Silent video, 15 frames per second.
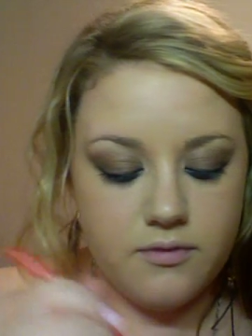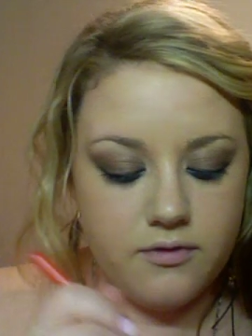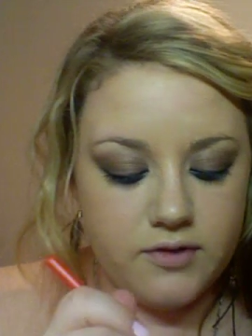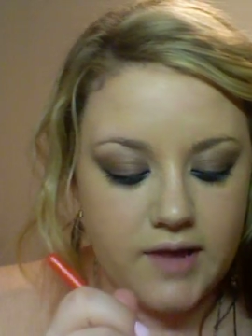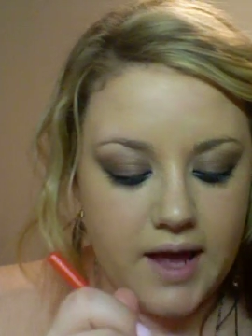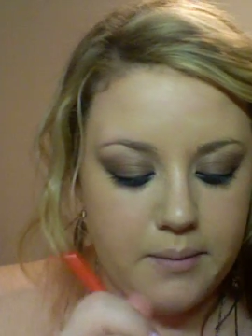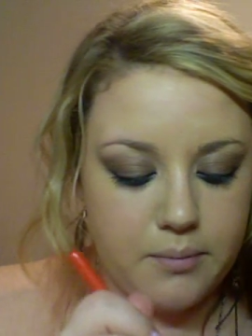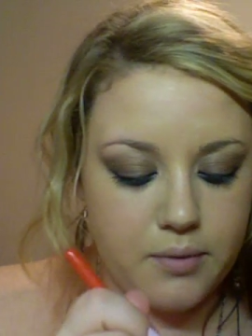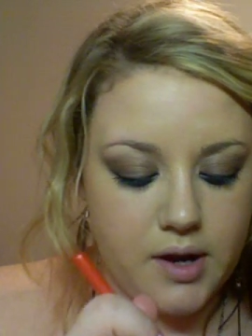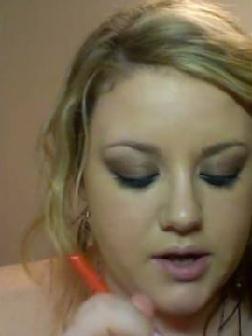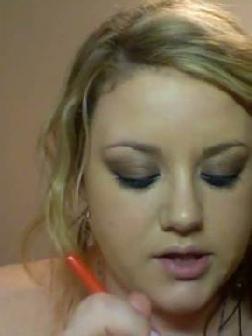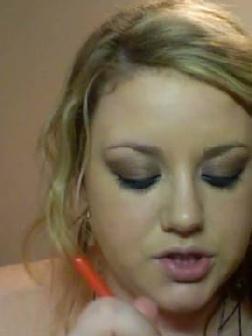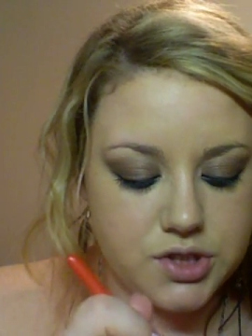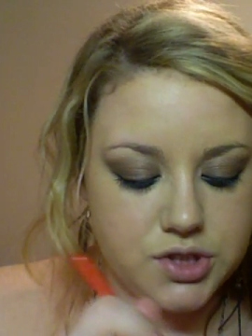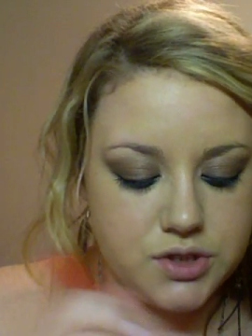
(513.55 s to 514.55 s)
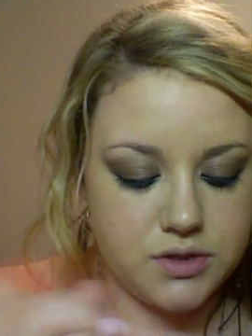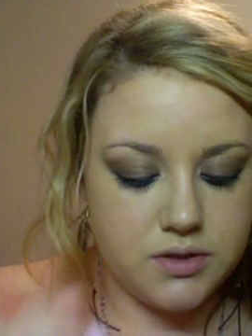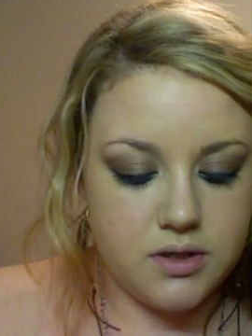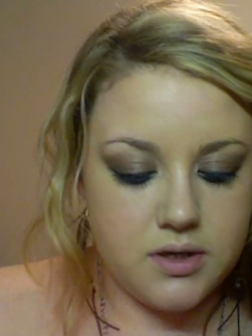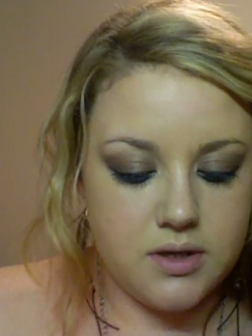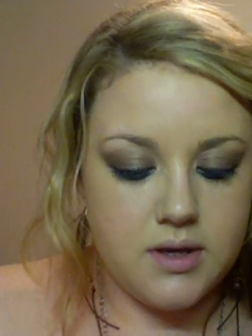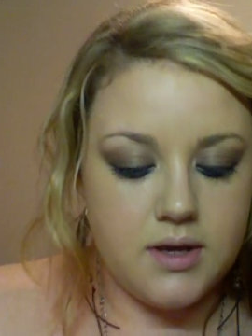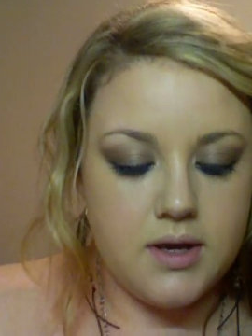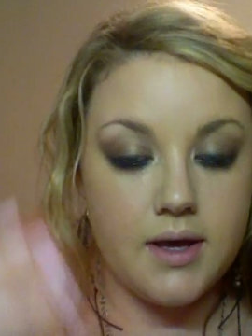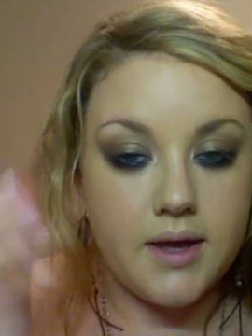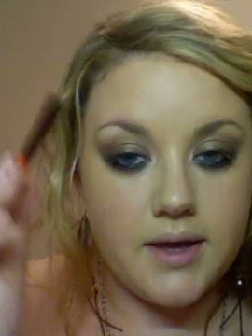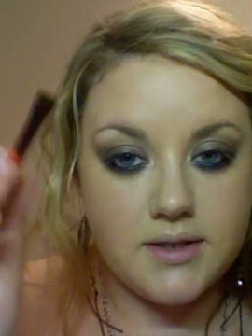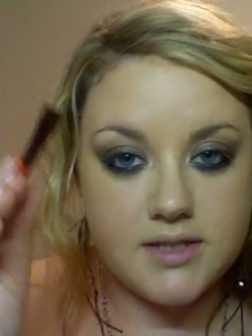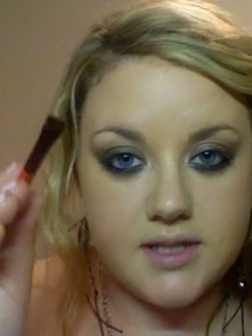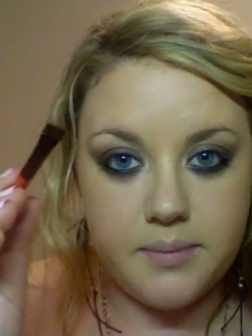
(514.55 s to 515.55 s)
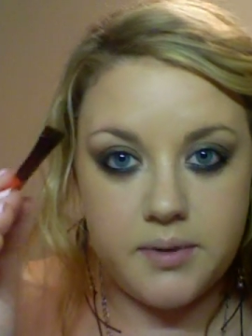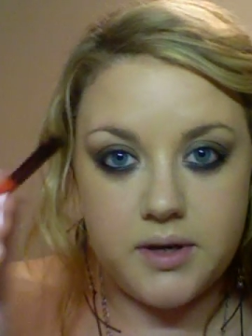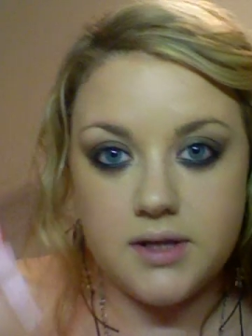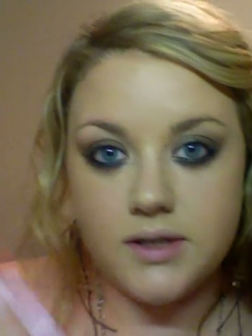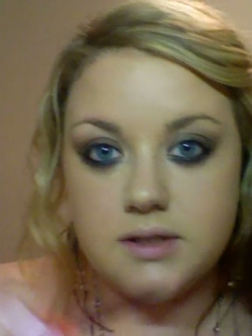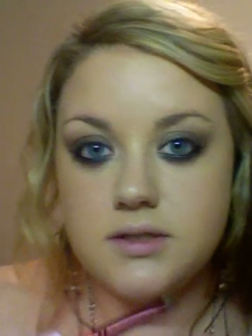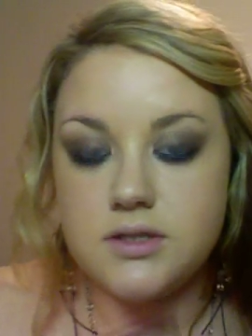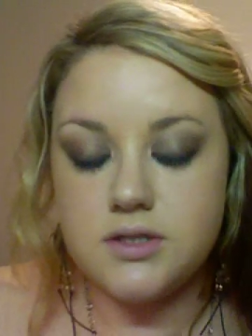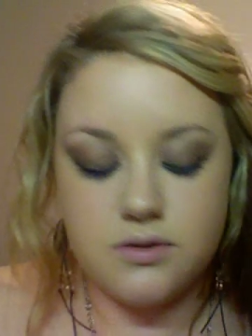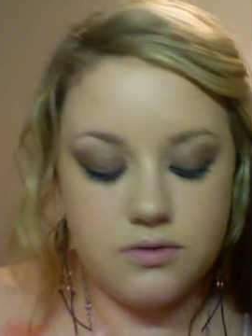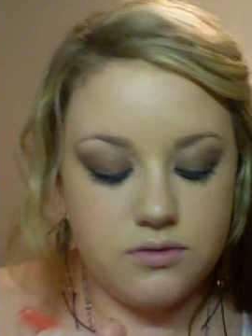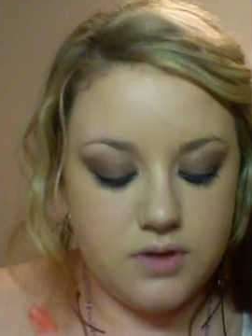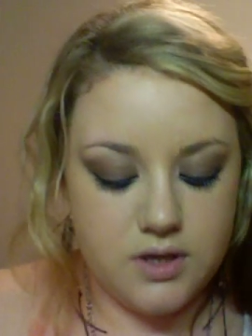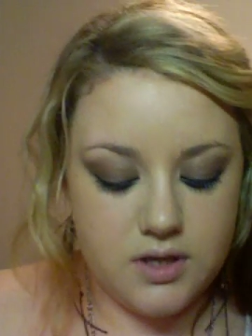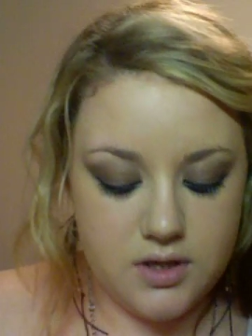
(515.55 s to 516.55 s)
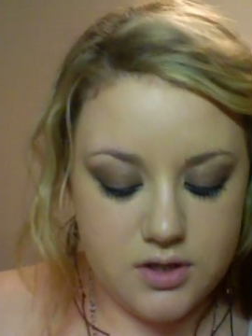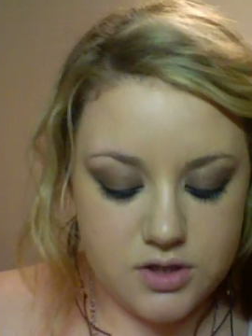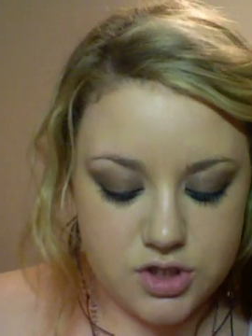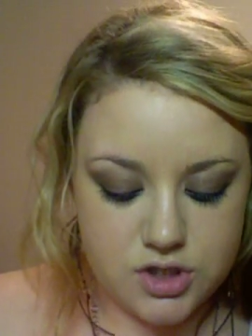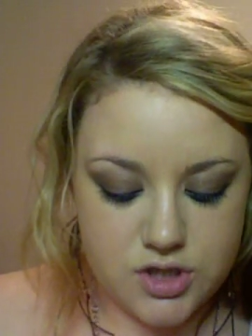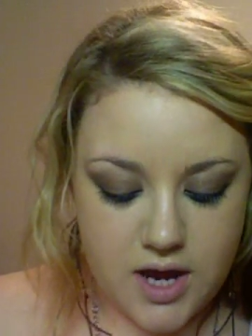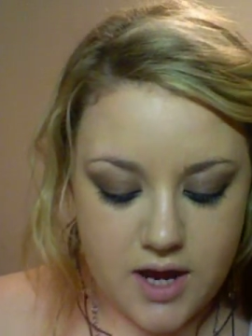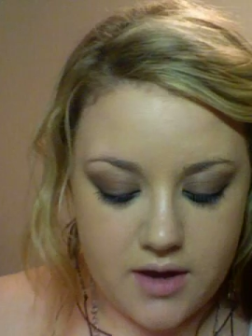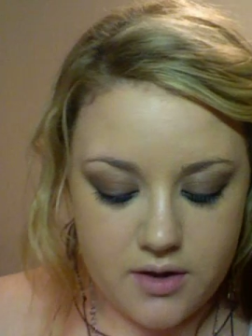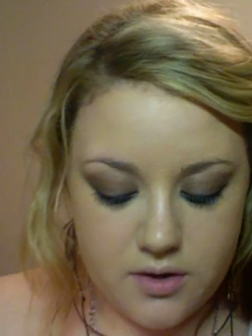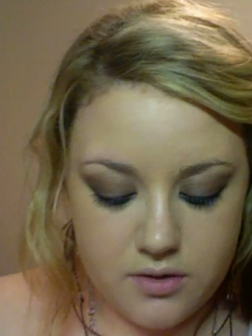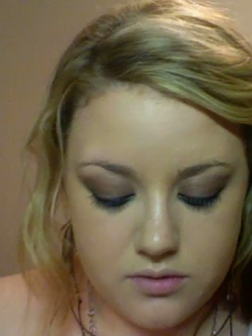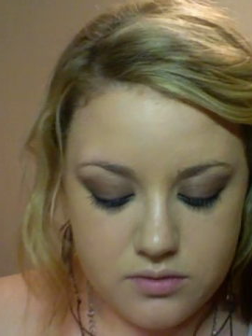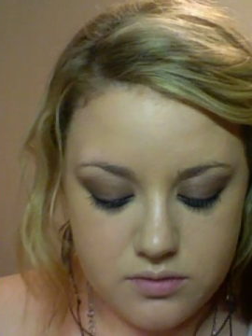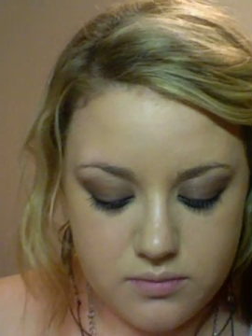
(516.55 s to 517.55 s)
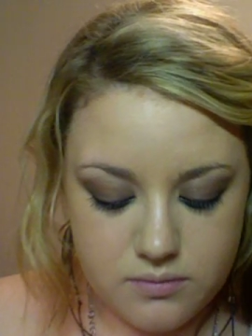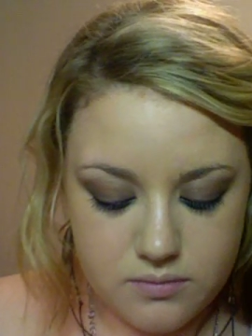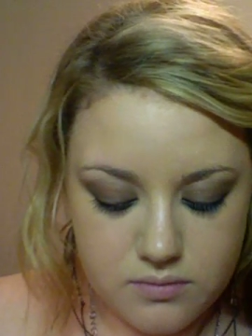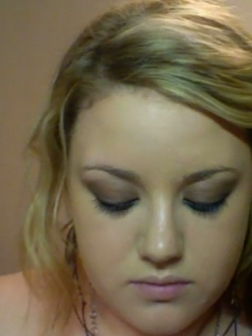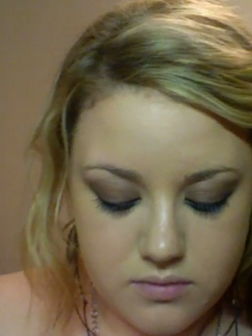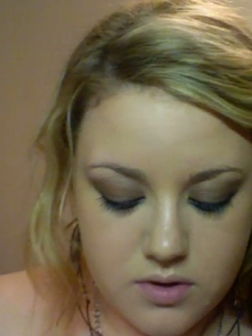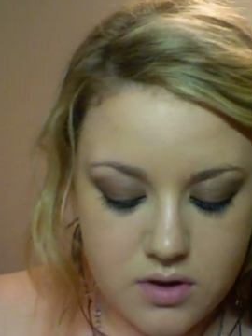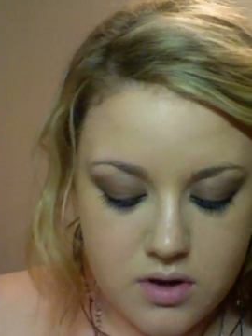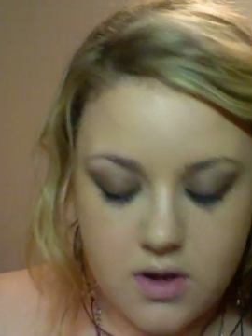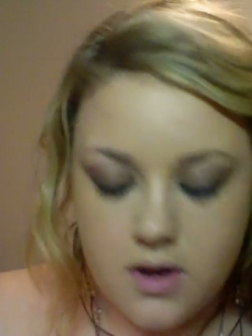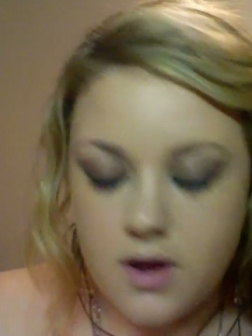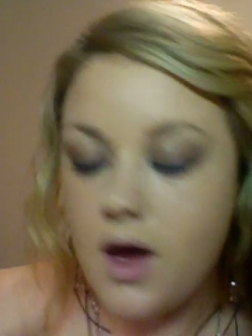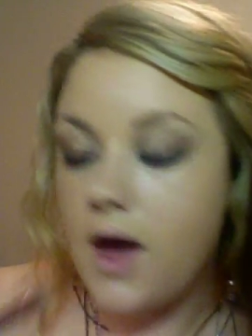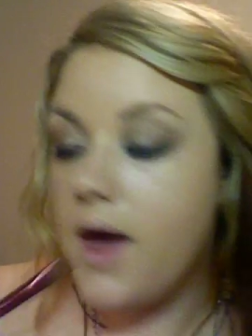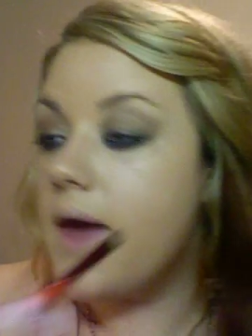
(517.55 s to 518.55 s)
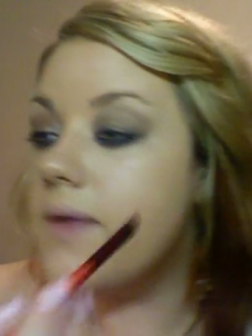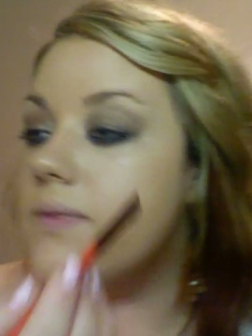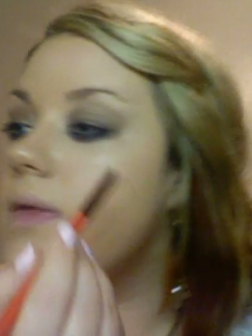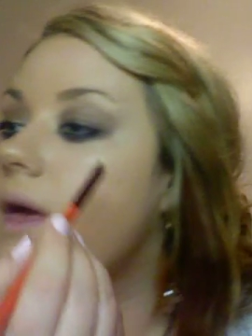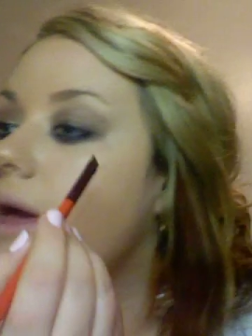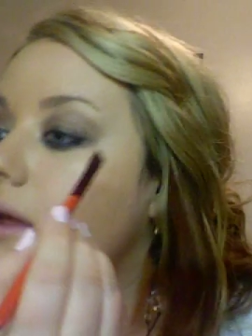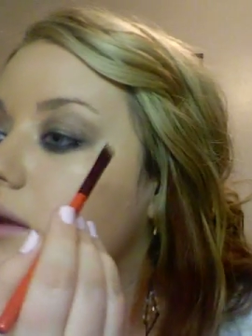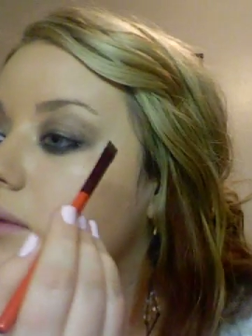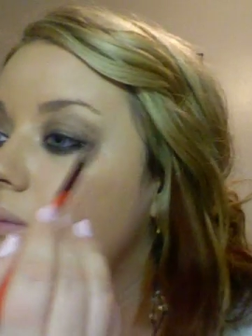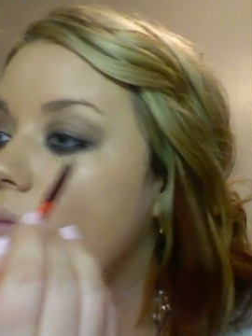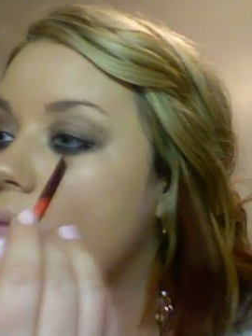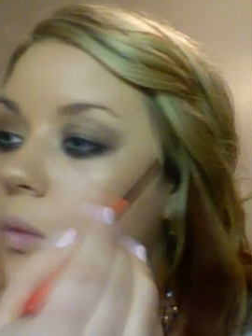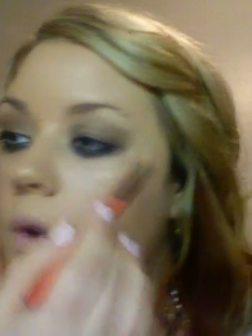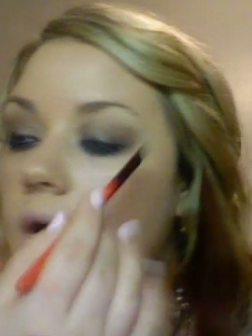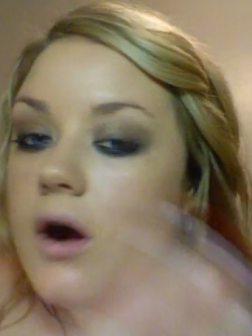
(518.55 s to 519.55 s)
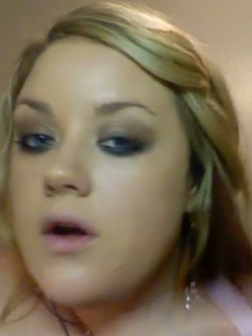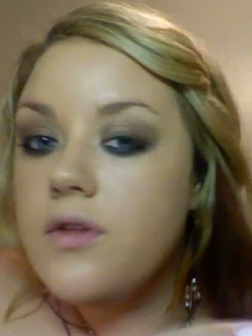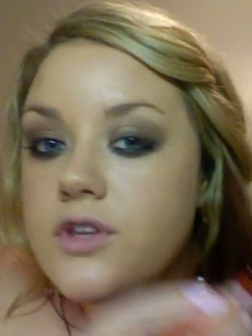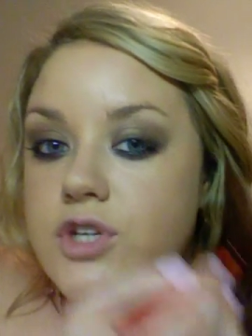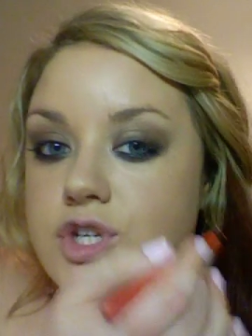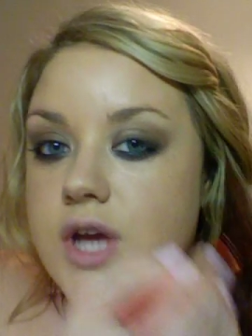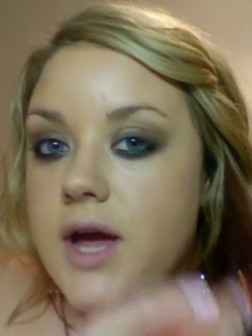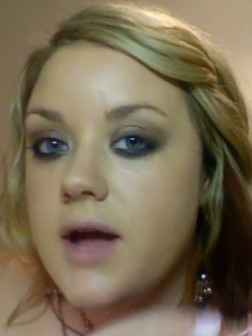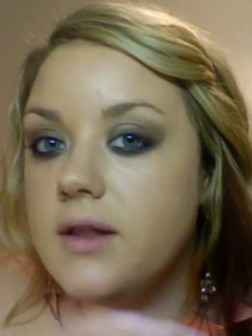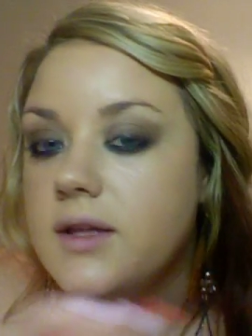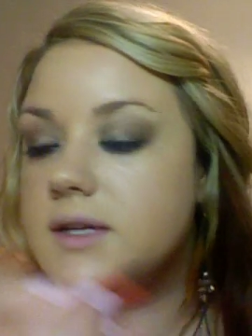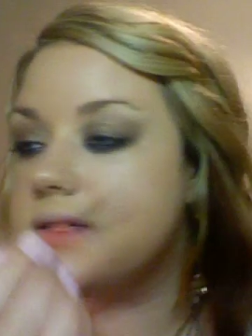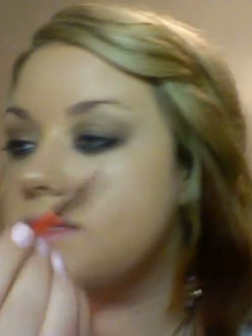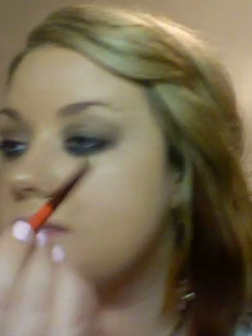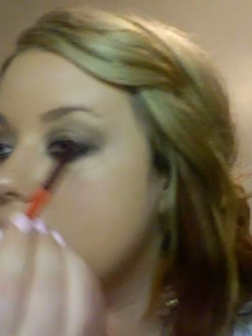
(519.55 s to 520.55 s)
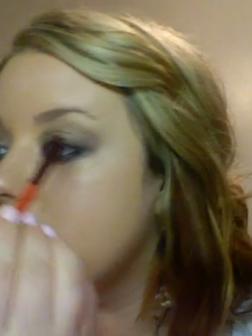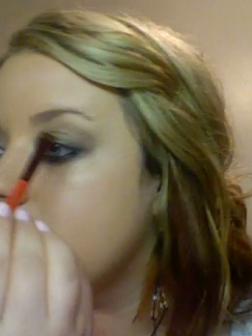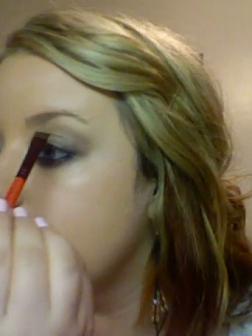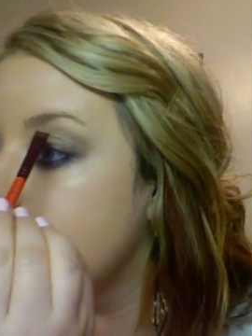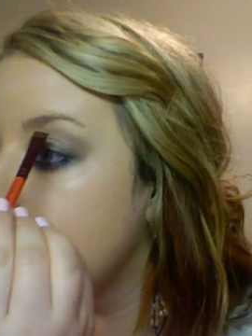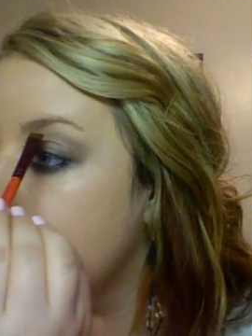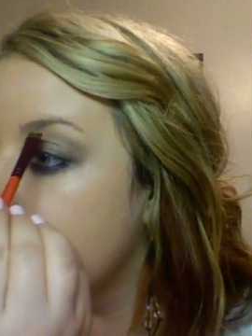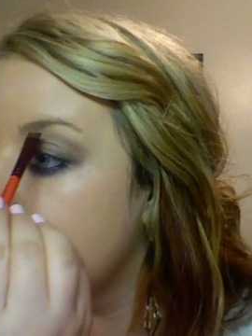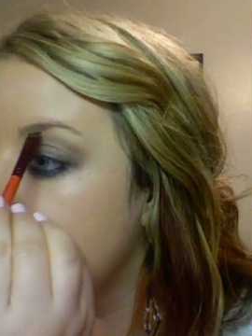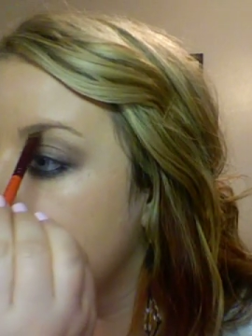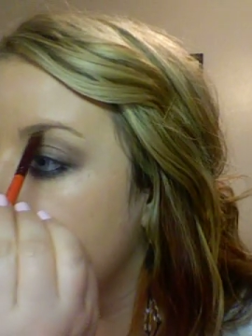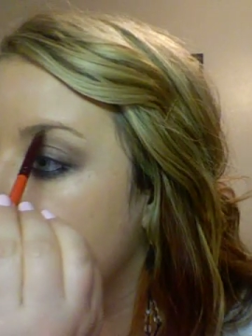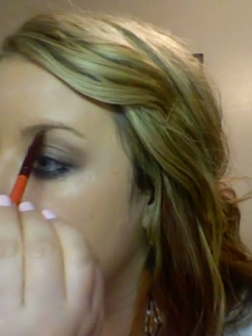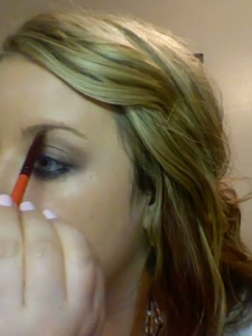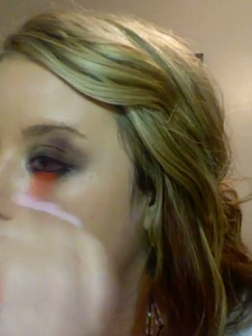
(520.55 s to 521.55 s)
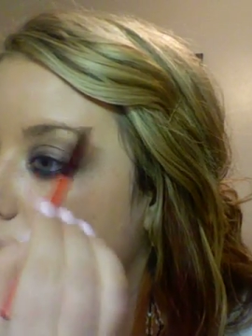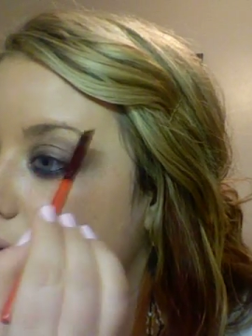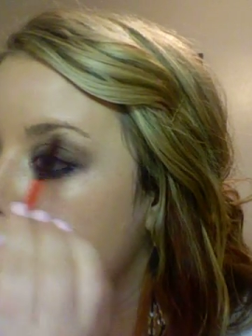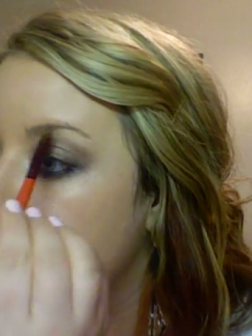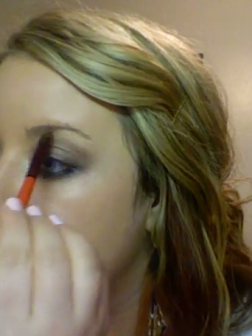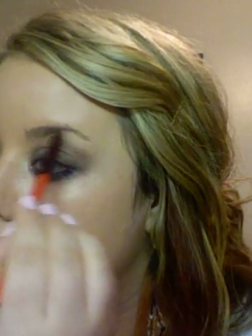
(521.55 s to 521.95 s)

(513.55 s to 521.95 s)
flat brush and dip it into the shadow, and then while the gel is still a little bit wet,